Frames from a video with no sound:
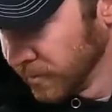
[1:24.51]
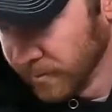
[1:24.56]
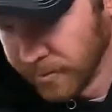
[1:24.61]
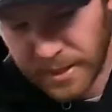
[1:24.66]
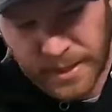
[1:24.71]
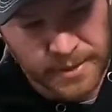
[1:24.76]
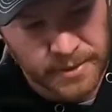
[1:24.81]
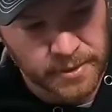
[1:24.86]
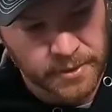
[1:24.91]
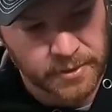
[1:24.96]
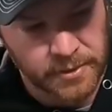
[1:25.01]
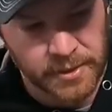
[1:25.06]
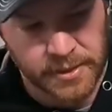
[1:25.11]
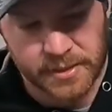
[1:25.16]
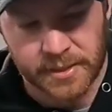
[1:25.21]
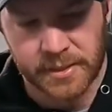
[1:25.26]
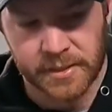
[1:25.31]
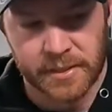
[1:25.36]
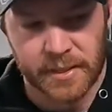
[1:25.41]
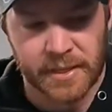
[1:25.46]
Like
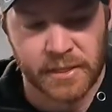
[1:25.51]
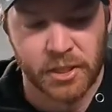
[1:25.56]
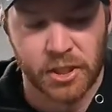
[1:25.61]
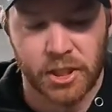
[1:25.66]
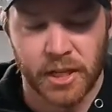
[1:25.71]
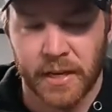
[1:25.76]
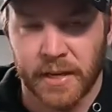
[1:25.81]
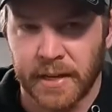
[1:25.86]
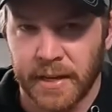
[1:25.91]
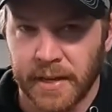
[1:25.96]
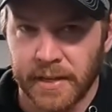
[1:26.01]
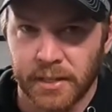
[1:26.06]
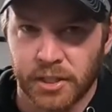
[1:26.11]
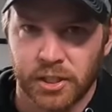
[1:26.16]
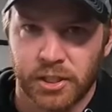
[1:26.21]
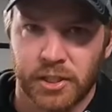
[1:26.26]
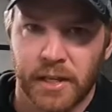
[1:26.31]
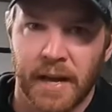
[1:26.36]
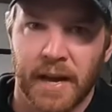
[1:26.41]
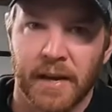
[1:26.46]
this is a
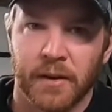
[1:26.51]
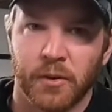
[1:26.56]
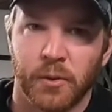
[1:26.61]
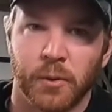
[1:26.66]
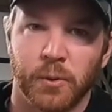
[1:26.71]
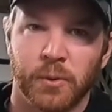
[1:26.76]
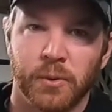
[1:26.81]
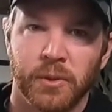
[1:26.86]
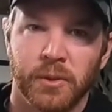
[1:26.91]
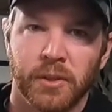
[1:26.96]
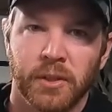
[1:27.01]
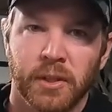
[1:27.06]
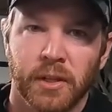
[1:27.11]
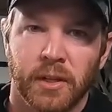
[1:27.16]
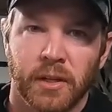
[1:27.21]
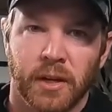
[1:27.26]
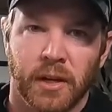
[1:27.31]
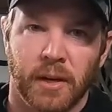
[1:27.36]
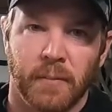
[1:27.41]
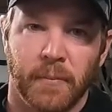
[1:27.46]
JH tackle
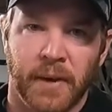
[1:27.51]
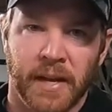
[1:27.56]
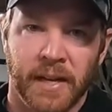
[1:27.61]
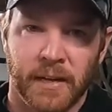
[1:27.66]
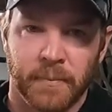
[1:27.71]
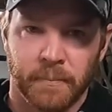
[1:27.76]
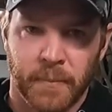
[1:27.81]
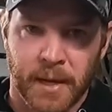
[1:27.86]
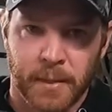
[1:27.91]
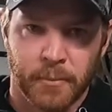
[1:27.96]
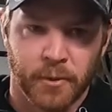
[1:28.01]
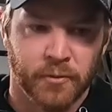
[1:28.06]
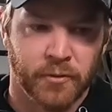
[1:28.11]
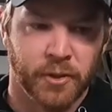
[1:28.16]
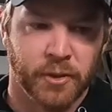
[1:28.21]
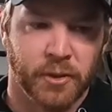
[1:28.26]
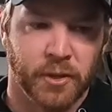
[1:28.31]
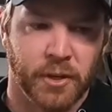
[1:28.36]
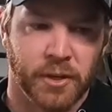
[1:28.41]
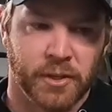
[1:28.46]
made in
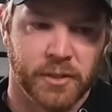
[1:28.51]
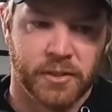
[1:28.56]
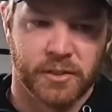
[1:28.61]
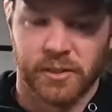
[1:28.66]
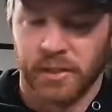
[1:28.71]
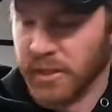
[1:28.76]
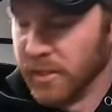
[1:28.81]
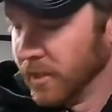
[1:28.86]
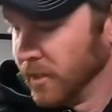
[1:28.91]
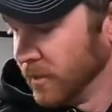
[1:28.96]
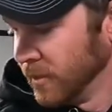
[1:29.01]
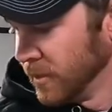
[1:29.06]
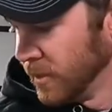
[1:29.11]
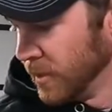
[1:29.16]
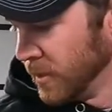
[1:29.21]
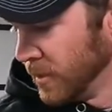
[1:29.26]
Mableville, Arkansas.